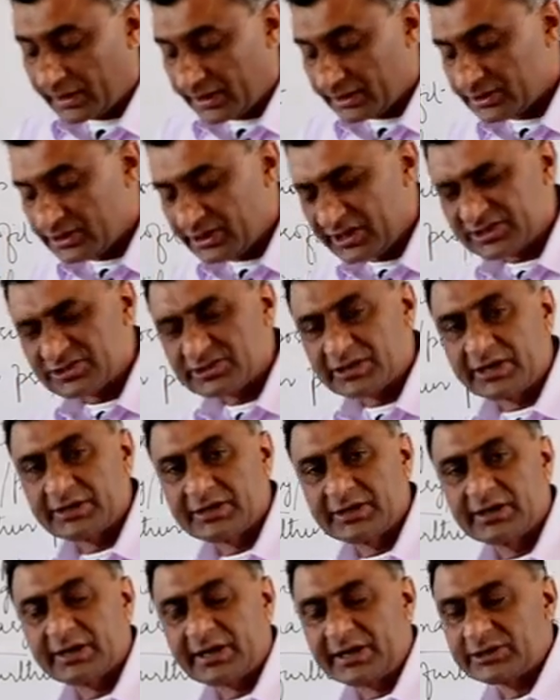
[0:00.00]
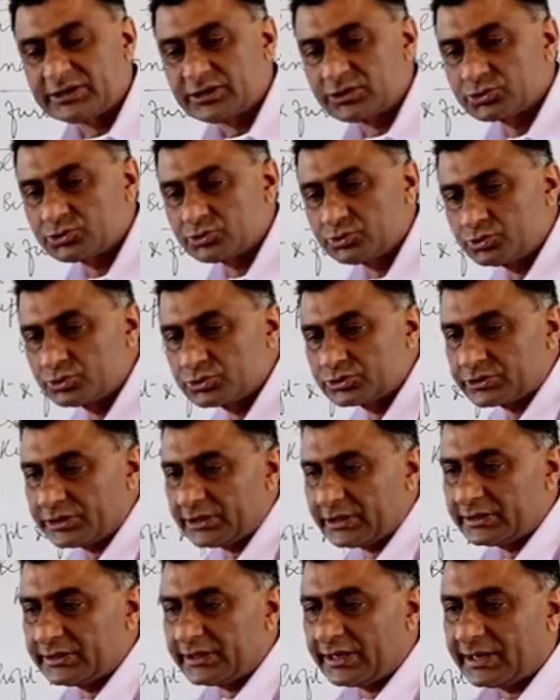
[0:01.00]
And there are certain writers who
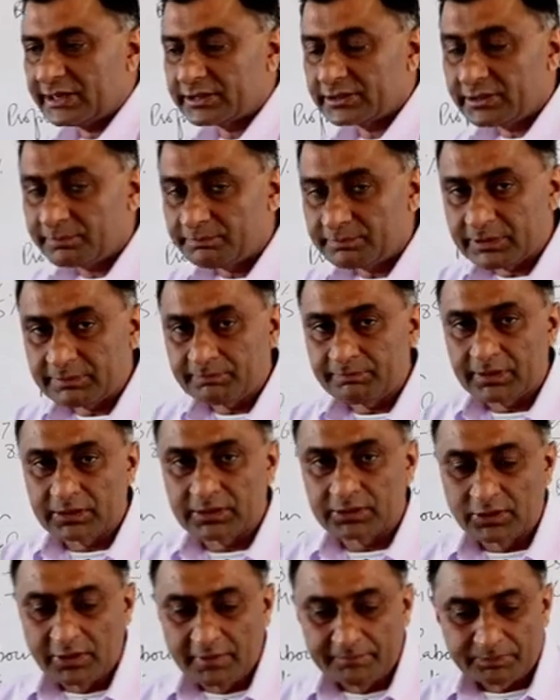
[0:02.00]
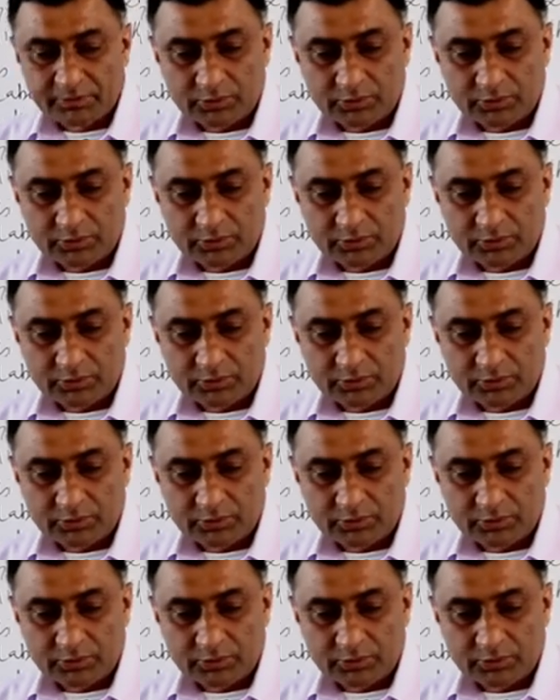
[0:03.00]
say that the people